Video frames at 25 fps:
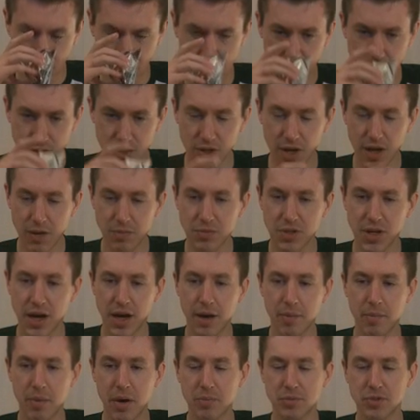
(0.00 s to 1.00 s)
the same
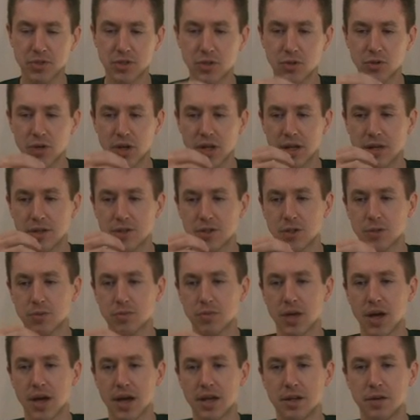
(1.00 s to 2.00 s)
time, I'm still getting
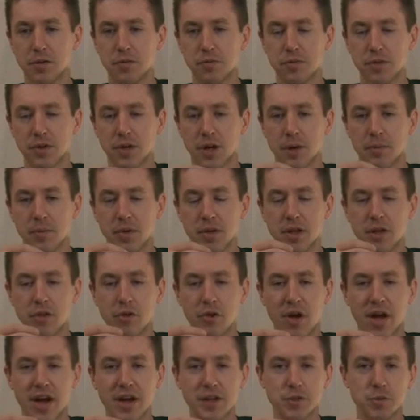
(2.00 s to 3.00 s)
some kind of
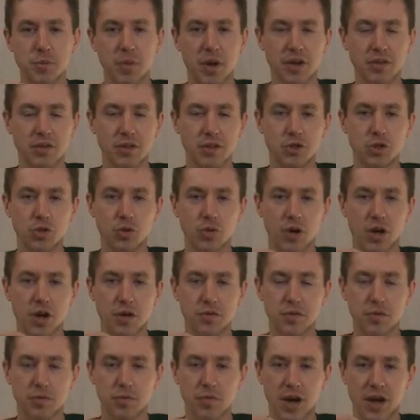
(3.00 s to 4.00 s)
another aspect that you
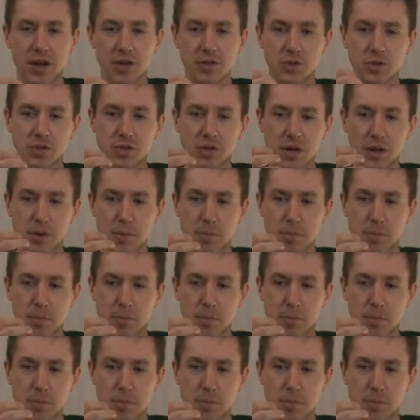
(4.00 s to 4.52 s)
often find is